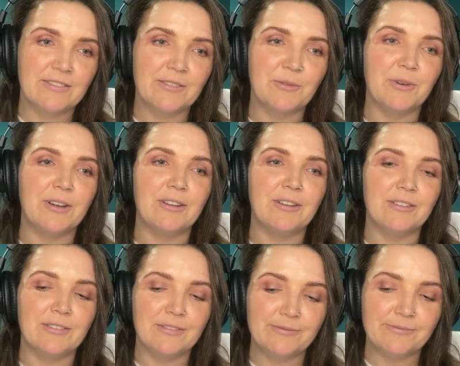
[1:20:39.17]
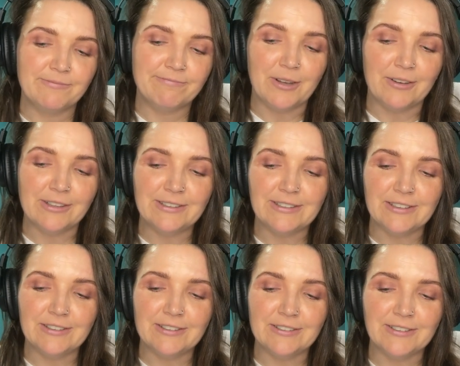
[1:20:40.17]
Well, art
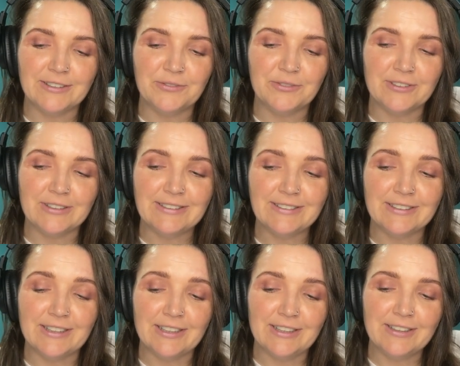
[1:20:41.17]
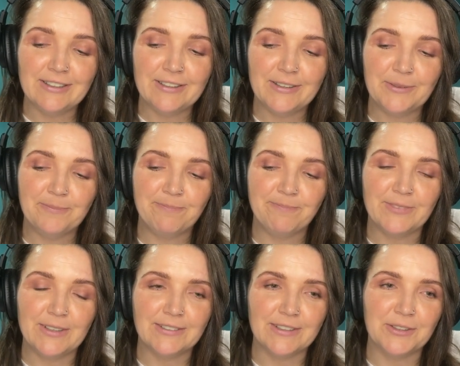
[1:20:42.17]
dealers, if you're listening,
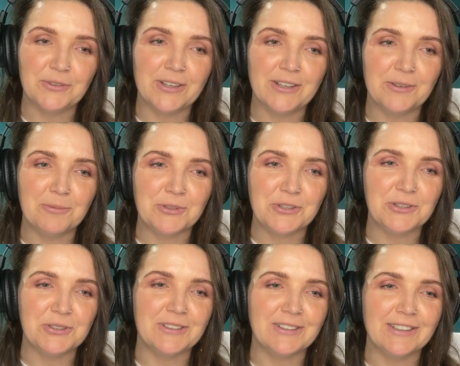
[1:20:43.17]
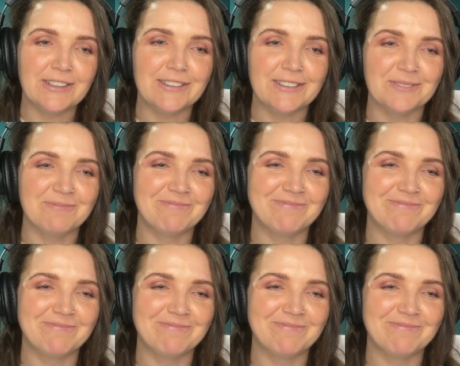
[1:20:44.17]
there's a great opportunity here.